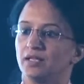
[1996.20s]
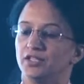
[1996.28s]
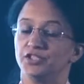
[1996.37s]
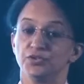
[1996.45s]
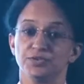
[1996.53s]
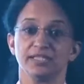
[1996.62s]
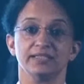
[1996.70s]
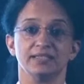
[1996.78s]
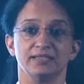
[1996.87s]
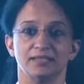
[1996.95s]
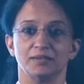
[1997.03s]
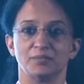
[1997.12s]
using
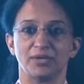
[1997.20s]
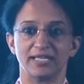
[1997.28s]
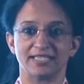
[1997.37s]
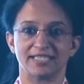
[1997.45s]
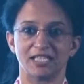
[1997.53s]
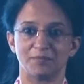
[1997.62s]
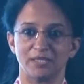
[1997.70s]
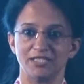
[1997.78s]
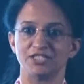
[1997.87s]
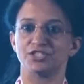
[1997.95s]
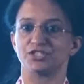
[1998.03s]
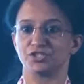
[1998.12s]
the break
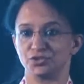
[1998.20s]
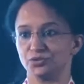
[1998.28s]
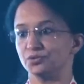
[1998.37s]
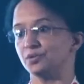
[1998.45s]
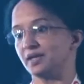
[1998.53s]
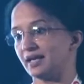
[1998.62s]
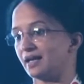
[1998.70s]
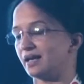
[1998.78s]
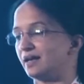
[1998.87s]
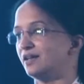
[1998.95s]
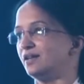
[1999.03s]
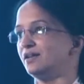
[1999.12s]
statements to
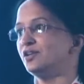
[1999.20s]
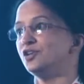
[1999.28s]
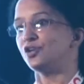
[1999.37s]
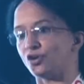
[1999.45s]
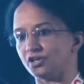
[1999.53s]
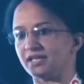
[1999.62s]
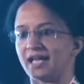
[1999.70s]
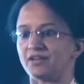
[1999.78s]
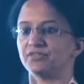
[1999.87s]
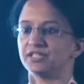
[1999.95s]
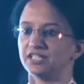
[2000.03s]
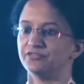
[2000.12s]
not
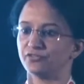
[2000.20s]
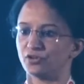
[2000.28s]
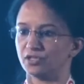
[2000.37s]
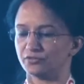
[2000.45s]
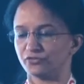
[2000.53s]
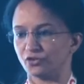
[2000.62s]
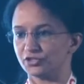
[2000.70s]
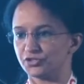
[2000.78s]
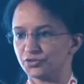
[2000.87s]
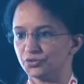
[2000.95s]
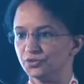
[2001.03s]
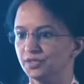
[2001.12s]
have a default fall
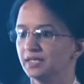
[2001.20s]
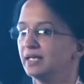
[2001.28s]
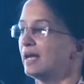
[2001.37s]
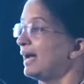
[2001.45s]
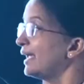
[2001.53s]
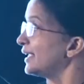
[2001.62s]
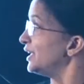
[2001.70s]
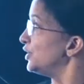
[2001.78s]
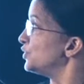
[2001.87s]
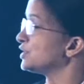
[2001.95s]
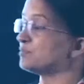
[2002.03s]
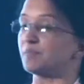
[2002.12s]
through. I can
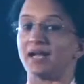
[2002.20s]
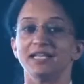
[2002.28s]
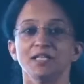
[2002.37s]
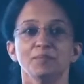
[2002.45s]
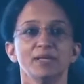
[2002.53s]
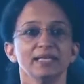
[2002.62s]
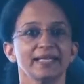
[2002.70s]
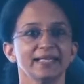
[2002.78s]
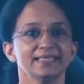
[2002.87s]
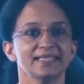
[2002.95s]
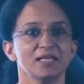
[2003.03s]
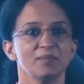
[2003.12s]
use multiple
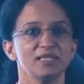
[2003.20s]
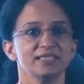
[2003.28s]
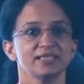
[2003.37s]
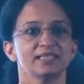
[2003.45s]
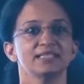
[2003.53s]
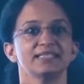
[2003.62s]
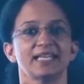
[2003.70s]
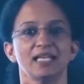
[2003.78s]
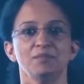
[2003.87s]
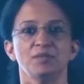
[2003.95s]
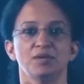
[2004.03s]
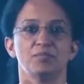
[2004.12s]
case labels in the
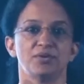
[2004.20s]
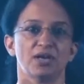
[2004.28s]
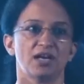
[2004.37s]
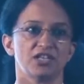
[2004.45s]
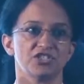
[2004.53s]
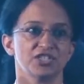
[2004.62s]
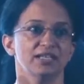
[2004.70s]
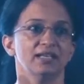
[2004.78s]
same branch.